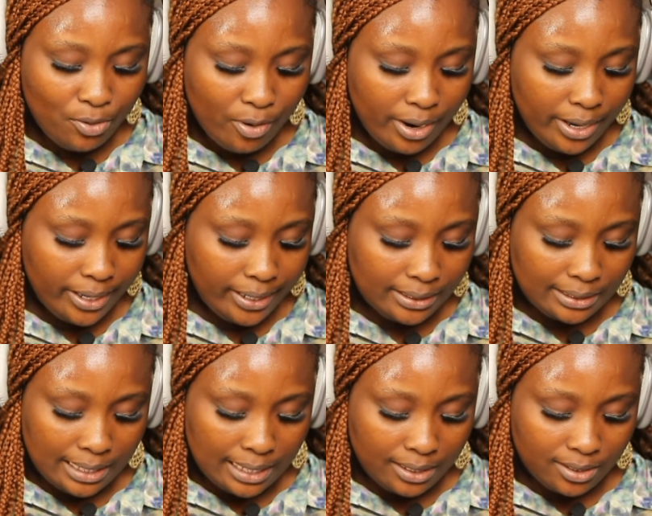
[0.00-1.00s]
go ahead,
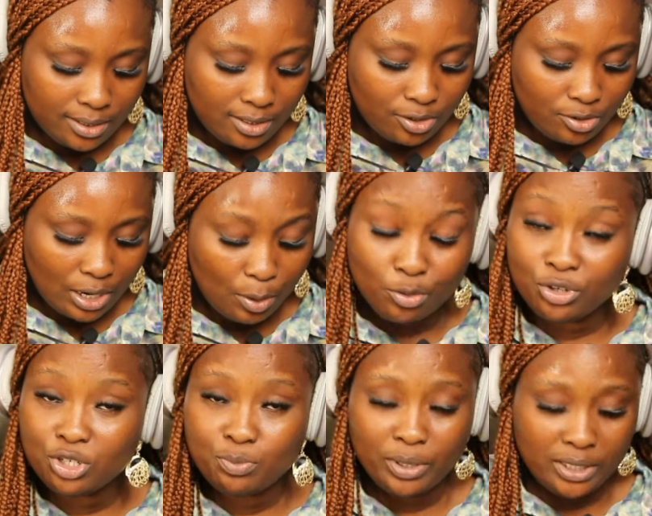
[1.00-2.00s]
guys. So I'll not
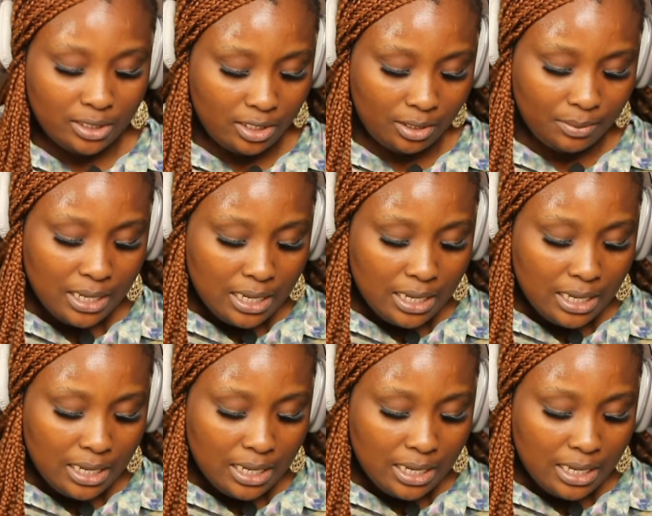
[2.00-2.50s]
spoil the name